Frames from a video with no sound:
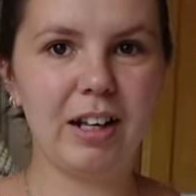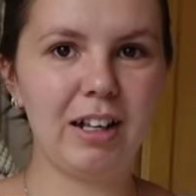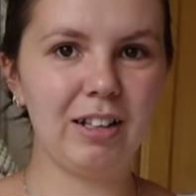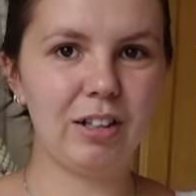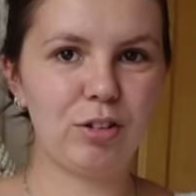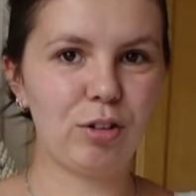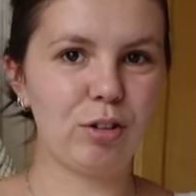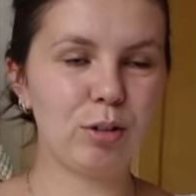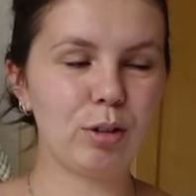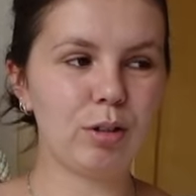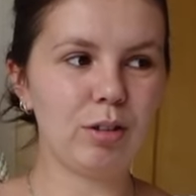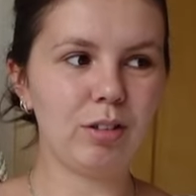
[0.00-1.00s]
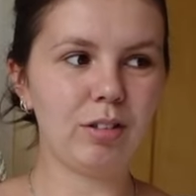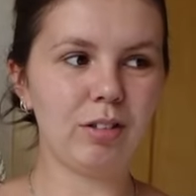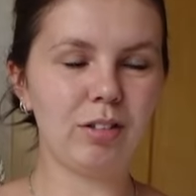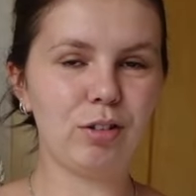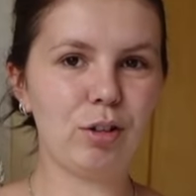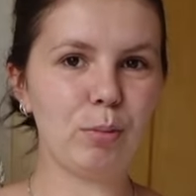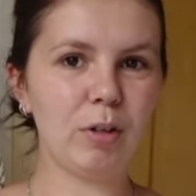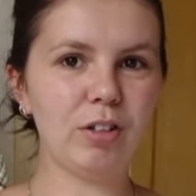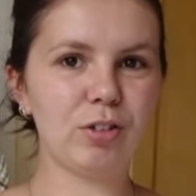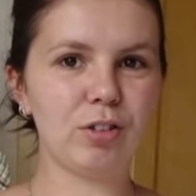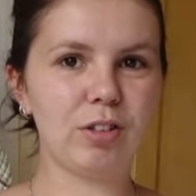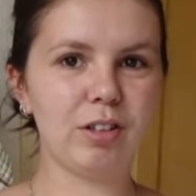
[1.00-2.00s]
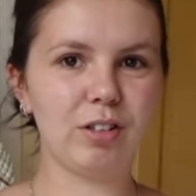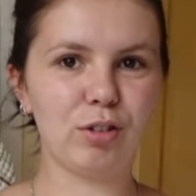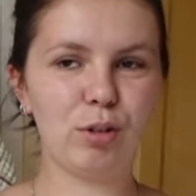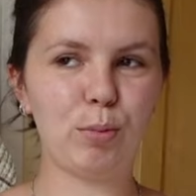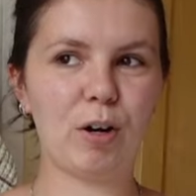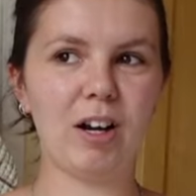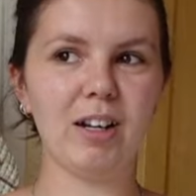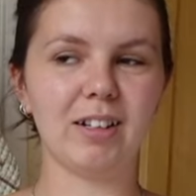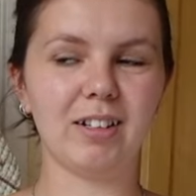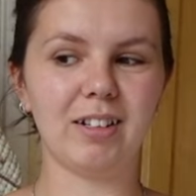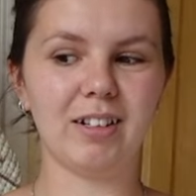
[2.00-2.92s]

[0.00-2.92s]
Is it too too much? Is it too bright?